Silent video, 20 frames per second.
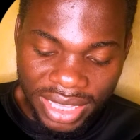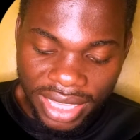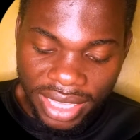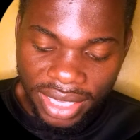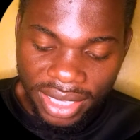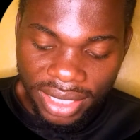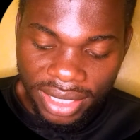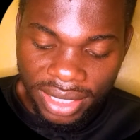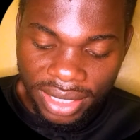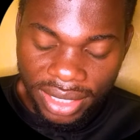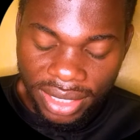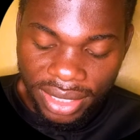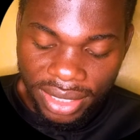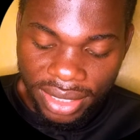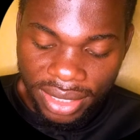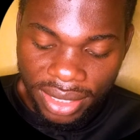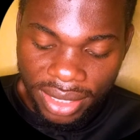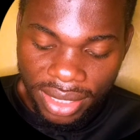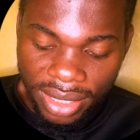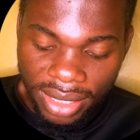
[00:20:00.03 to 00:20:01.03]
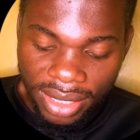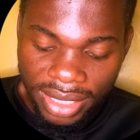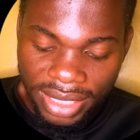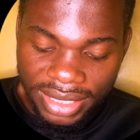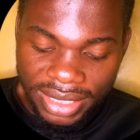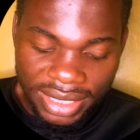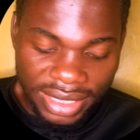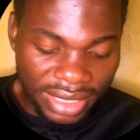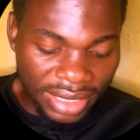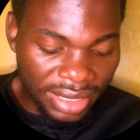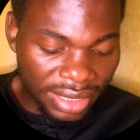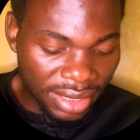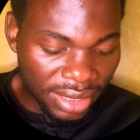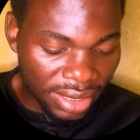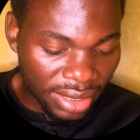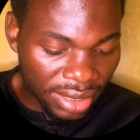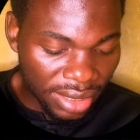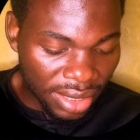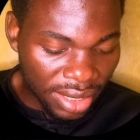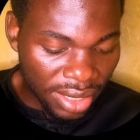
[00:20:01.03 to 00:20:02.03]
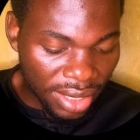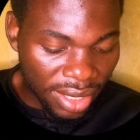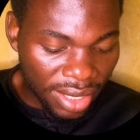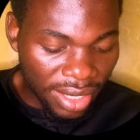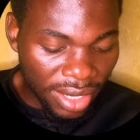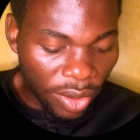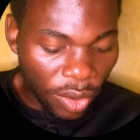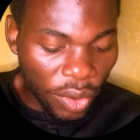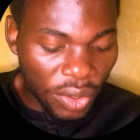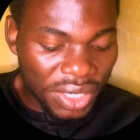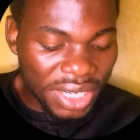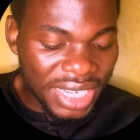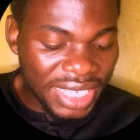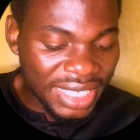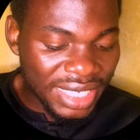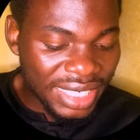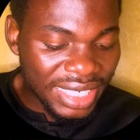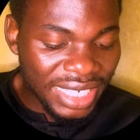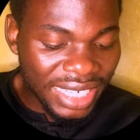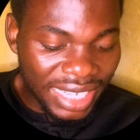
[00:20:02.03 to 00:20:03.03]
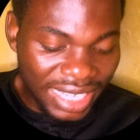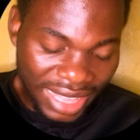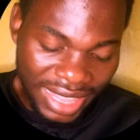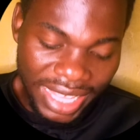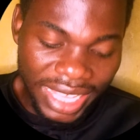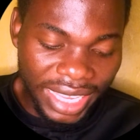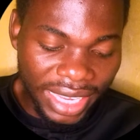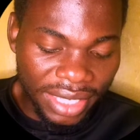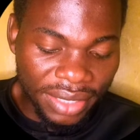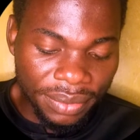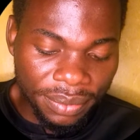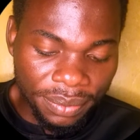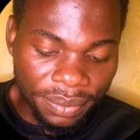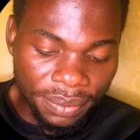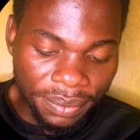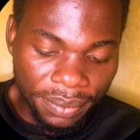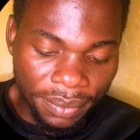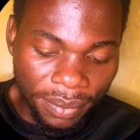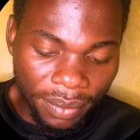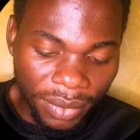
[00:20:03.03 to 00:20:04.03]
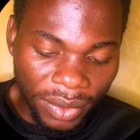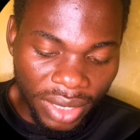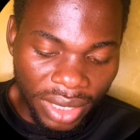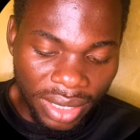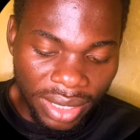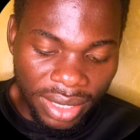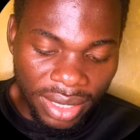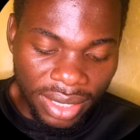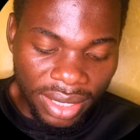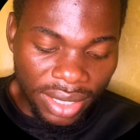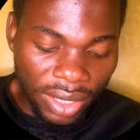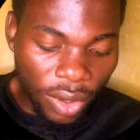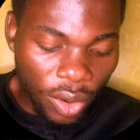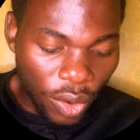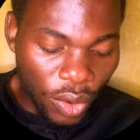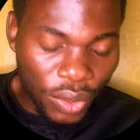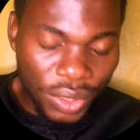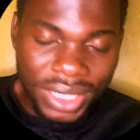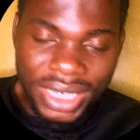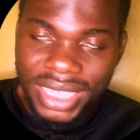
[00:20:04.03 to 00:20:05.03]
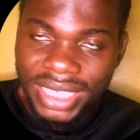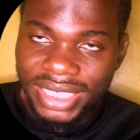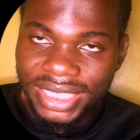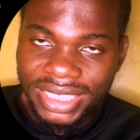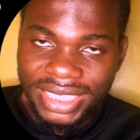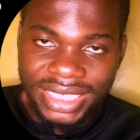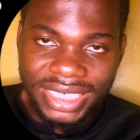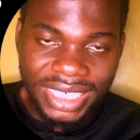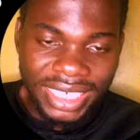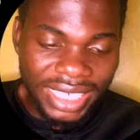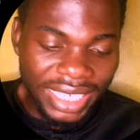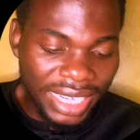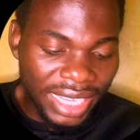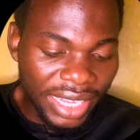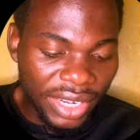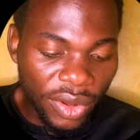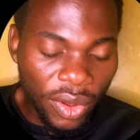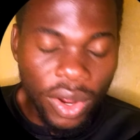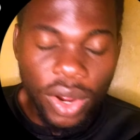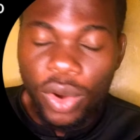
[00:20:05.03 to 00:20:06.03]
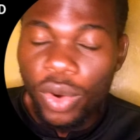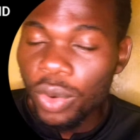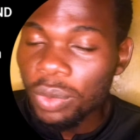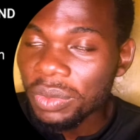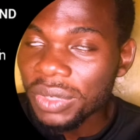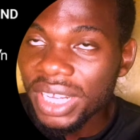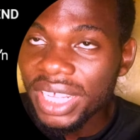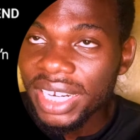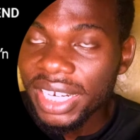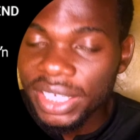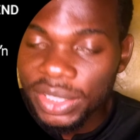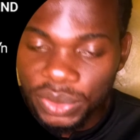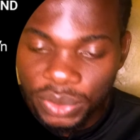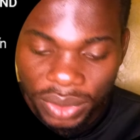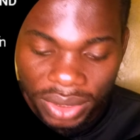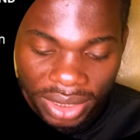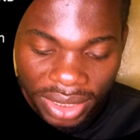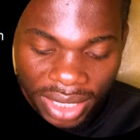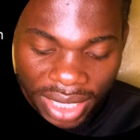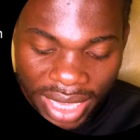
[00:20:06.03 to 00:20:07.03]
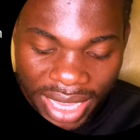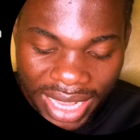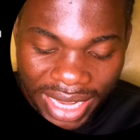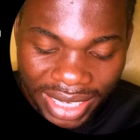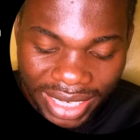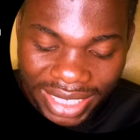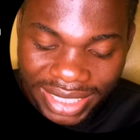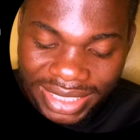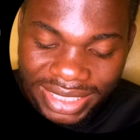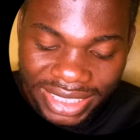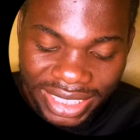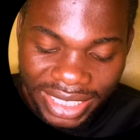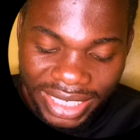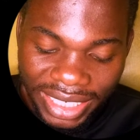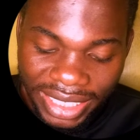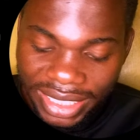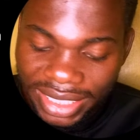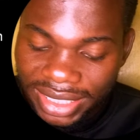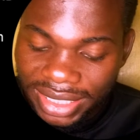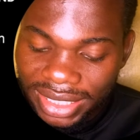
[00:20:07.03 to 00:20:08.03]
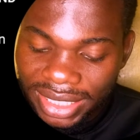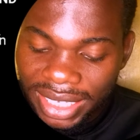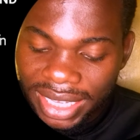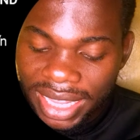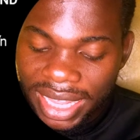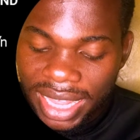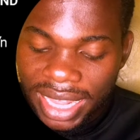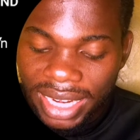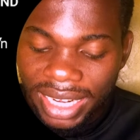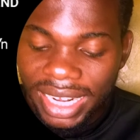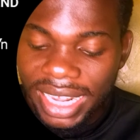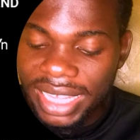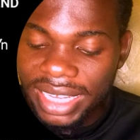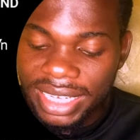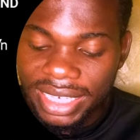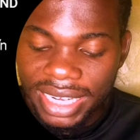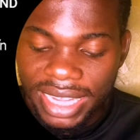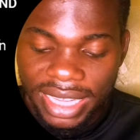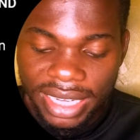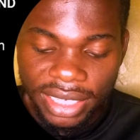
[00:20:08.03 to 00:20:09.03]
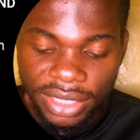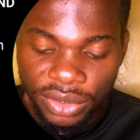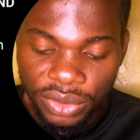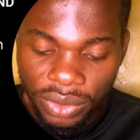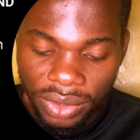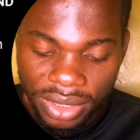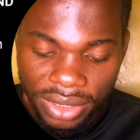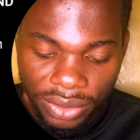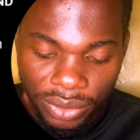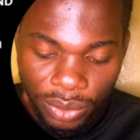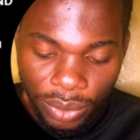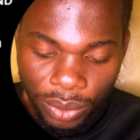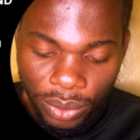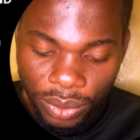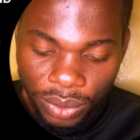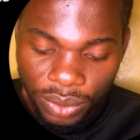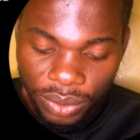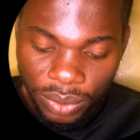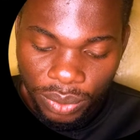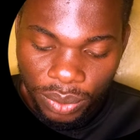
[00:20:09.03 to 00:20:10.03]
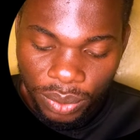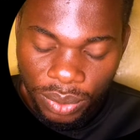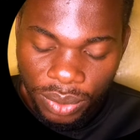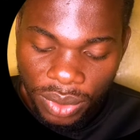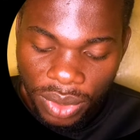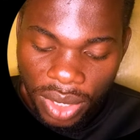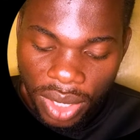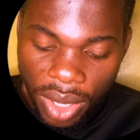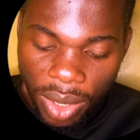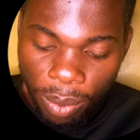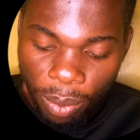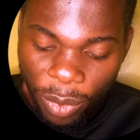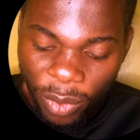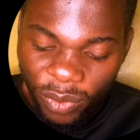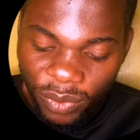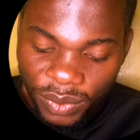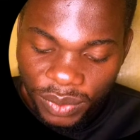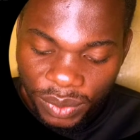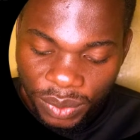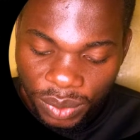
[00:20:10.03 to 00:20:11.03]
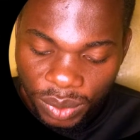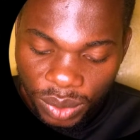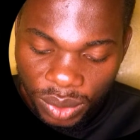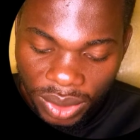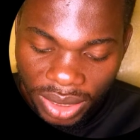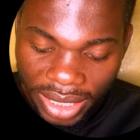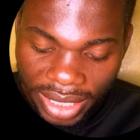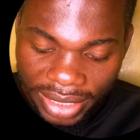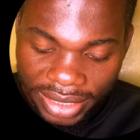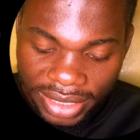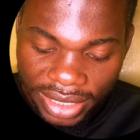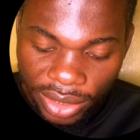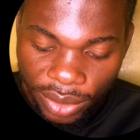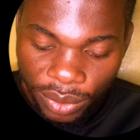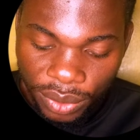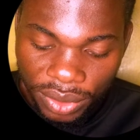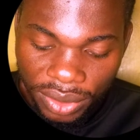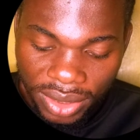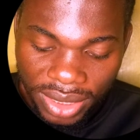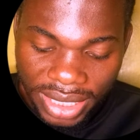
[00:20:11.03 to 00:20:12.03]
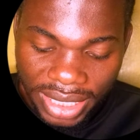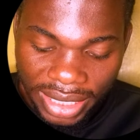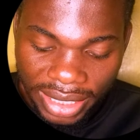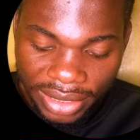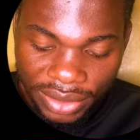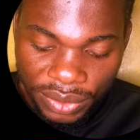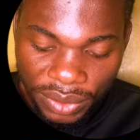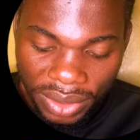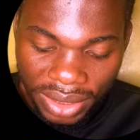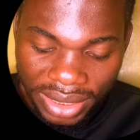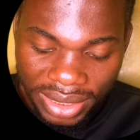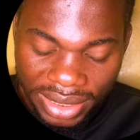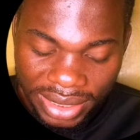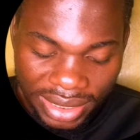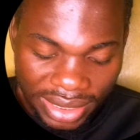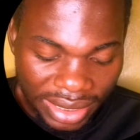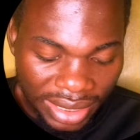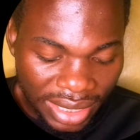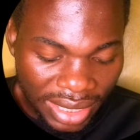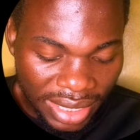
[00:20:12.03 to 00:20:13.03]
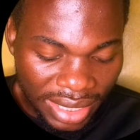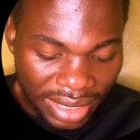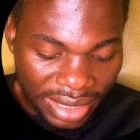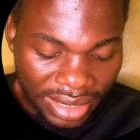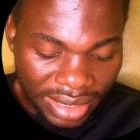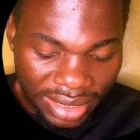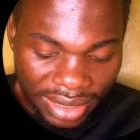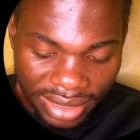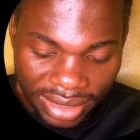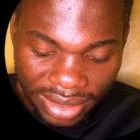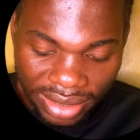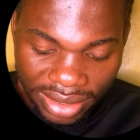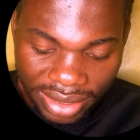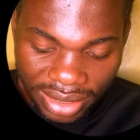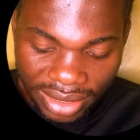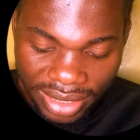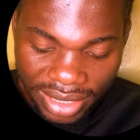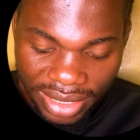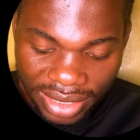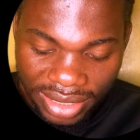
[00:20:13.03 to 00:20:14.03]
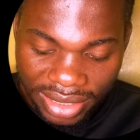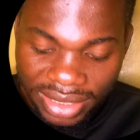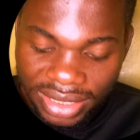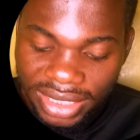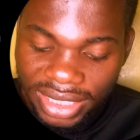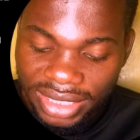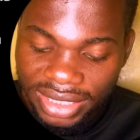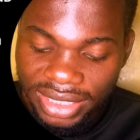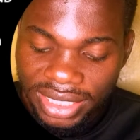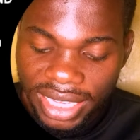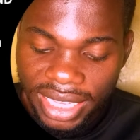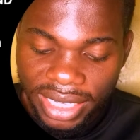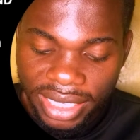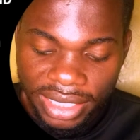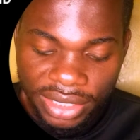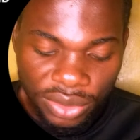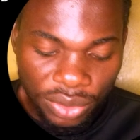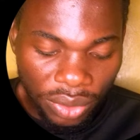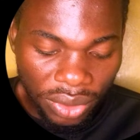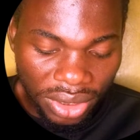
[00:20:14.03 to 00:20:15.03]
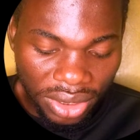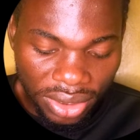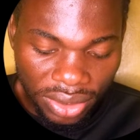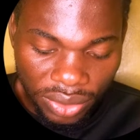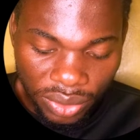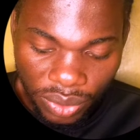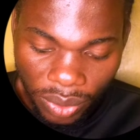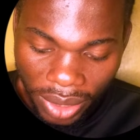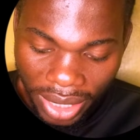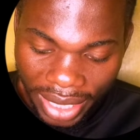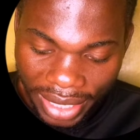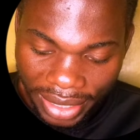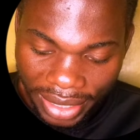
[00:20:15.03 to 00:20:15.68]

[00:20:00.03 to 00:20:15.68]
the list. Code is still there. Code is still in our home directory. Let's check in like directory. So to move to like directory is cd change directory to